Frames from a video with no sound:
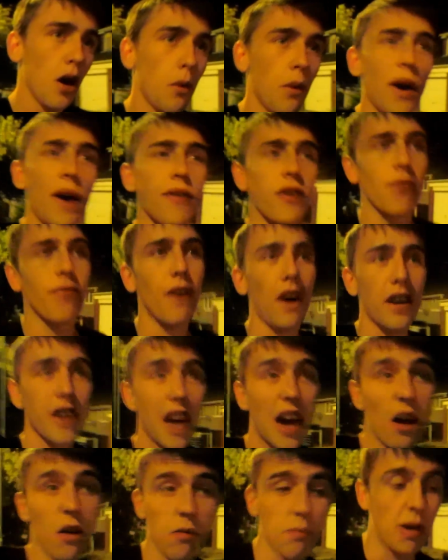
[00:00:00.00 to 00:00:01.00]
we have to find
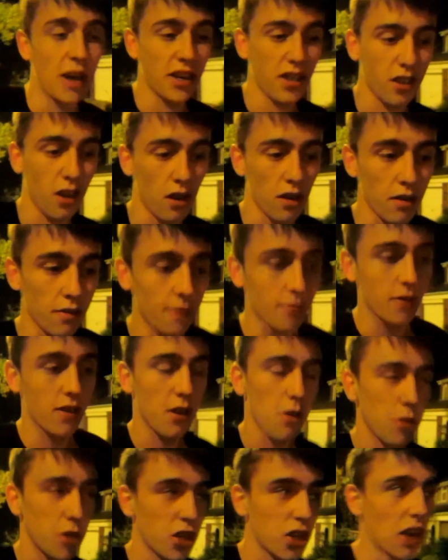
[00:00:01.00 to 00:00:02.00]
out based on,
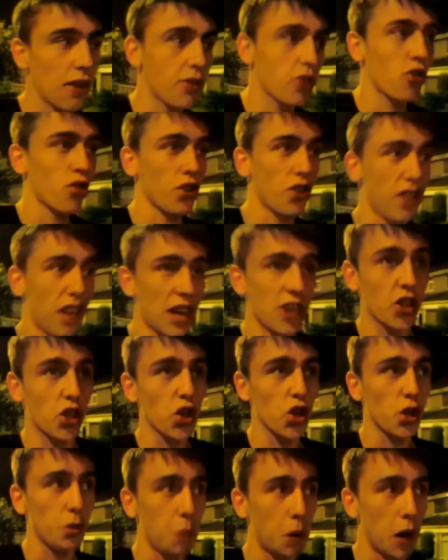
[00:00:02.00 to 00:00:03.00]
we're just gonna have to trust Dad's
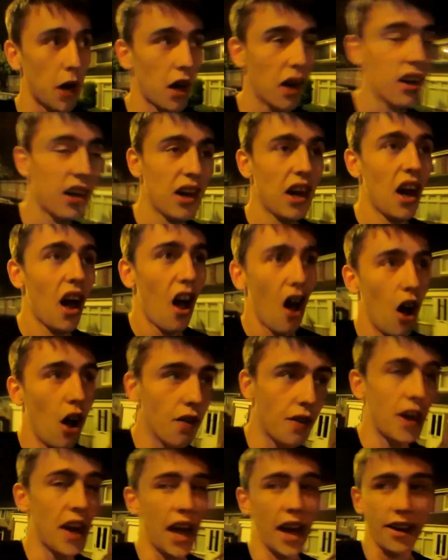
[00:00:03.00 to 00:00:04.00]
judgment
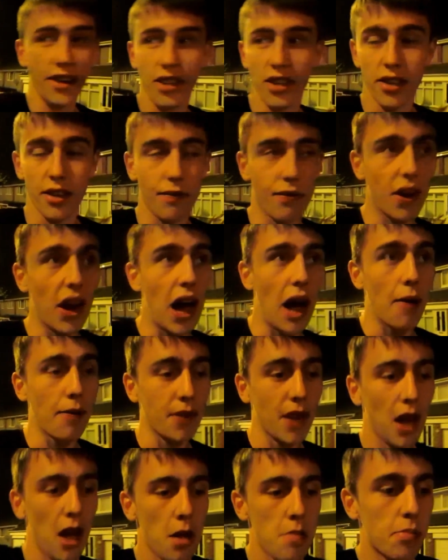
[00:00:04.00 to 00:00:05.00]
on the next flat.
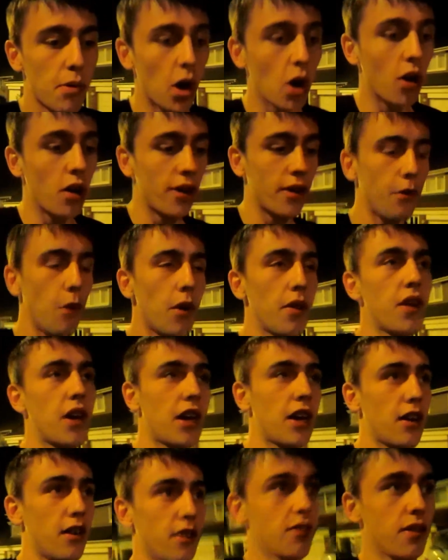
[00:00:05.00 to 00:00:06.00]
But the one
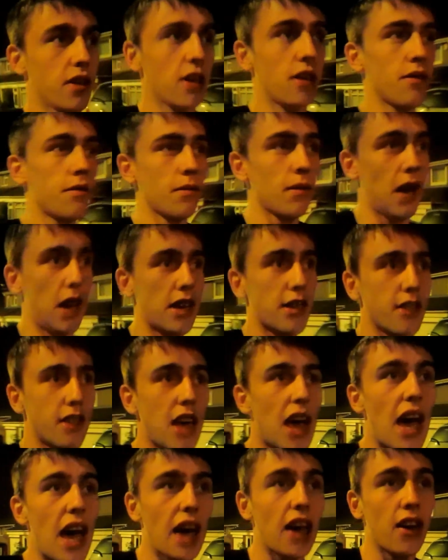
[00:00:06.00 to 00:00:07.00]
that is
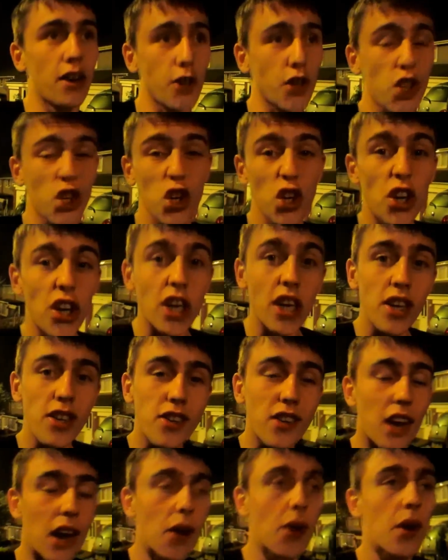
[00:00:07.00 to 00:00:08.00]
there looks good.
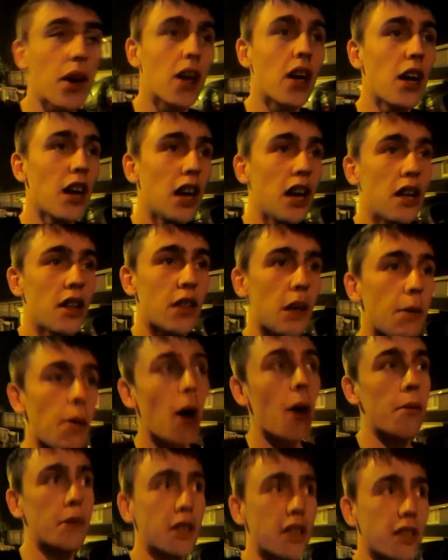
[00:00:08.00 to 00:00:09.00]
So the
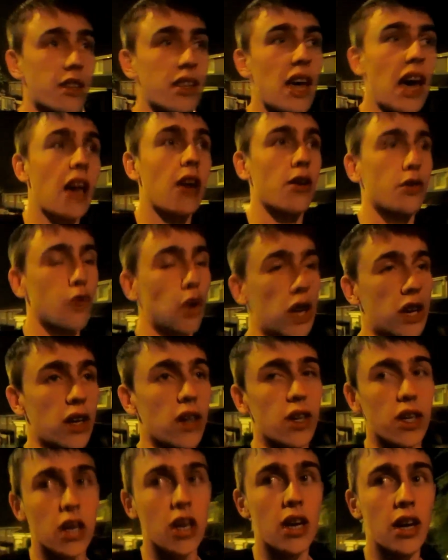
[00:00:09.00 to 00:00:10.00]
apartment that's there looks really good.